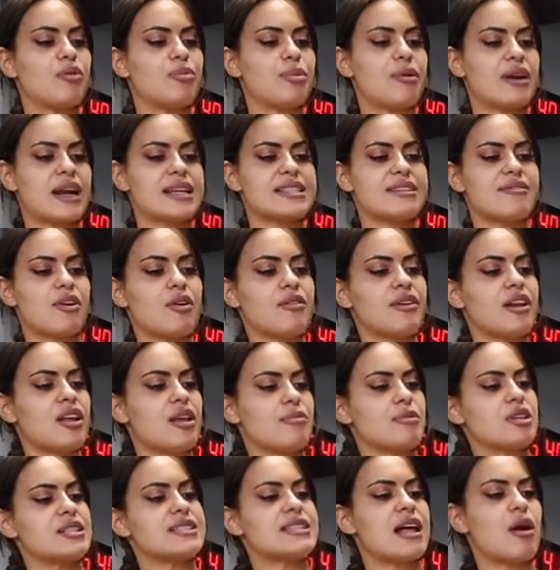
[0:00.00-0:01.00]
of progressive overload.
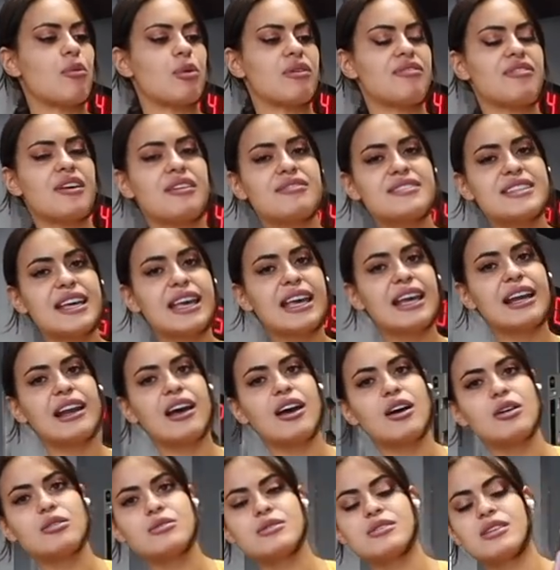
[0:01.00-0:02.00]
I'm gonna start with 50
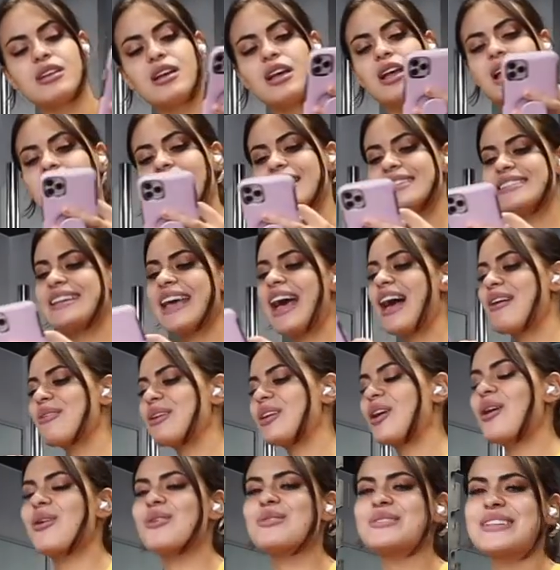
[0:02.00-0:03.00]
kilos, see how it
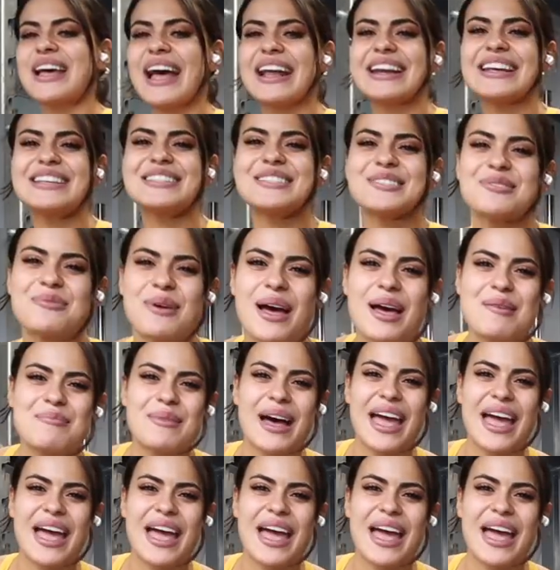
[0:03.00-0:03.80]
goes. I need to wear my